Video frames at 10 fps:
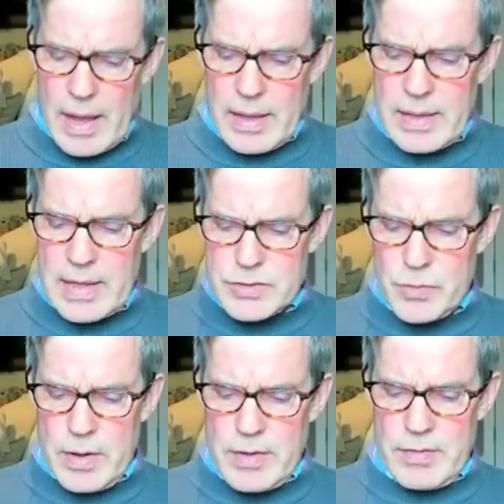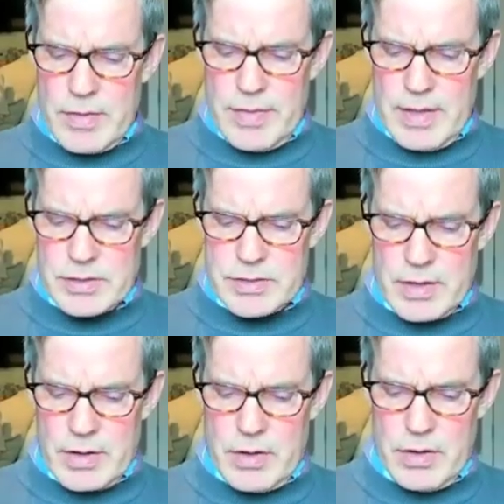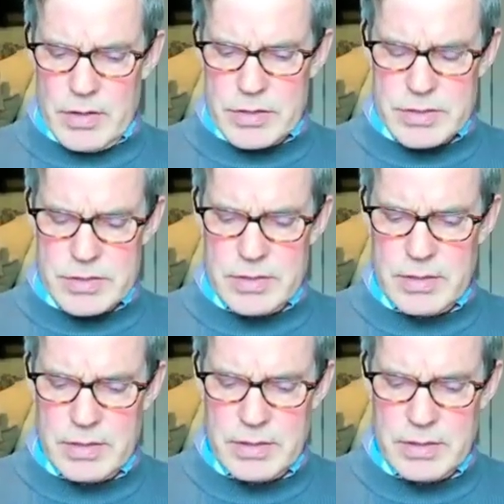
I guess one of the things that occurs,